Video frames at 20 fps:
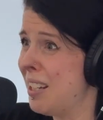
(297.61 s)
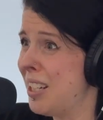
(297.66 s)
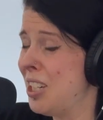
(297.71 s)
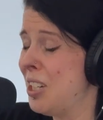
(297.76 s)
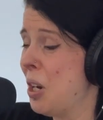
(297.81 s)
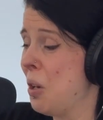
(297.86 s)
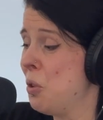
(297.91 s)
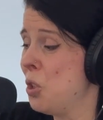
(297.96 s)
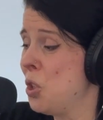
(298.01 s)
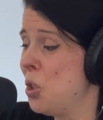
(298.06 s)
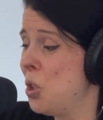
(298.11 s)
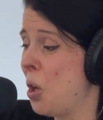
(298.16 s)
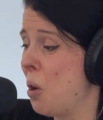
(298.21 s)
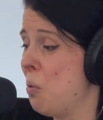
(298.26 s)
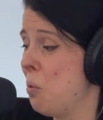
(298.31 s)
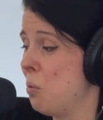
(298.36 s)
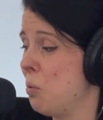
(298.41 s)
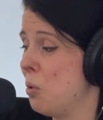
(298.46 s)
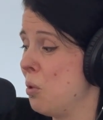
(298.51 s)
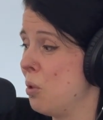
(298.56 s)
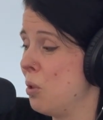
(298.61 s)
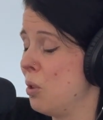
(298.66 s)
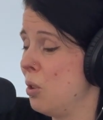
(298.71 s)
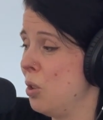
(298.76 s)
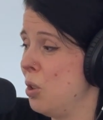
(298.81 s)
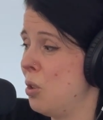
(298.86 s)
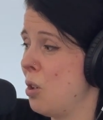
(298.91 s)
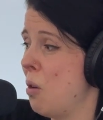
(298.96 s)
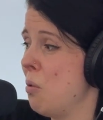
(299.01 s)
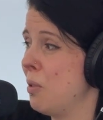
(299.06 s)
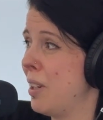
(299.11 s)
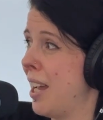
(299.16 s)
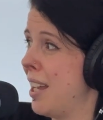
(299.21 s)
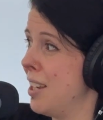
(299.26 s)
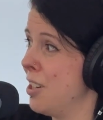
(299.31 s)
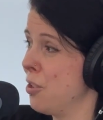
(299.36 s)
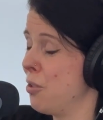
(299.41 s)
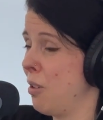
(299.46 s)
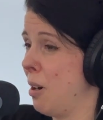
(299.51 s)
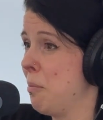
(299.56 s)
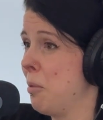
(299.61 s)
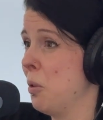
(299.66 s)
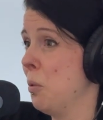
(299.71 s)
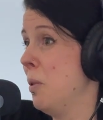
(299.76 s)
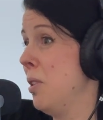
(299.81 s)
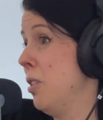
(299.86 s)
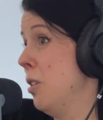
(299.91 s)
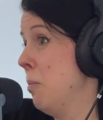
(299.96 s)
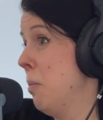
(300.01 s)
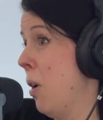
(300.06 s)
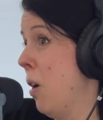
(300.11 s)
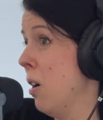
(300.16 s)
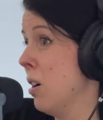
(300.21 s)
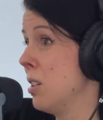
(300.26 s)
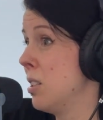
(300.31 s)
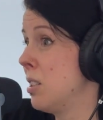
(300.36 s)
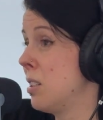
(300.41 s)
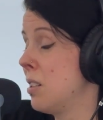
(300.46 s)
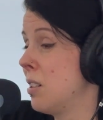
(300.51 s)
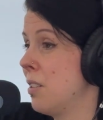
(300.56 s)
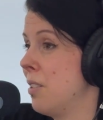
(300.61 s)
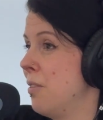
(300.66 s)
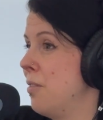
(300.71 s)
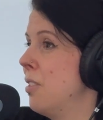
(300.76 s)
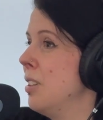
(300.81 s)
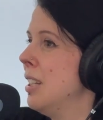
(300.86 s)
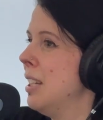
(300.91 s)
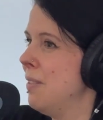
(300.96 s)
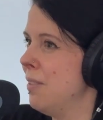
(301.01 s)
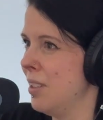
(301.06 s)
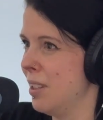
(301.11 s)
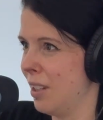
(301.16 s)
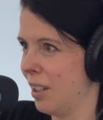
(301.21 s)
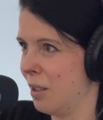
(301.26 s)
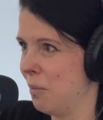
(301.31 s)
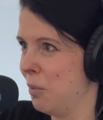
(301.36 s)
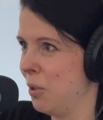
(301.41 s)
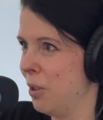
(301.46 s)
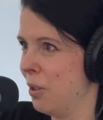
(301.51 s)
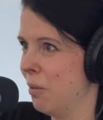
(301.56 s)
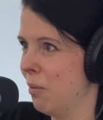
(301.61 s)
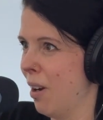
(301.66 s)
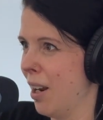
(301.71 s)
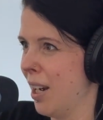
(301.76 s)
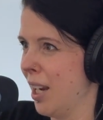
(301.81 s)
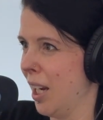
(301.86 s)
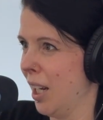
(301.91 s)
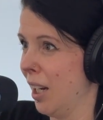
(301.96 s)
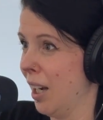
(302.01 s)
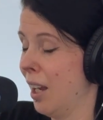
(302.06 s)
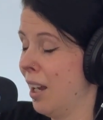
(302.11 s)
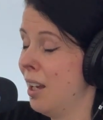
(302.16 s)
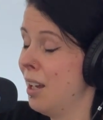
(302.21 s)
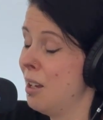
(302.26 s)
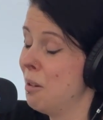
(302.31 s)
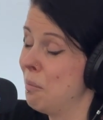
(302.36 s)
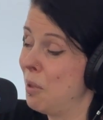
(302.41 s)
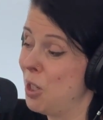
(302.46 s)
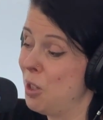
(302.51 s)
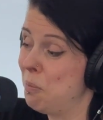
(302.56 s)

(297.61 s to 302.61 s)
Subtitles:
You don't get in trouble with your boss for leaving the computer running, but you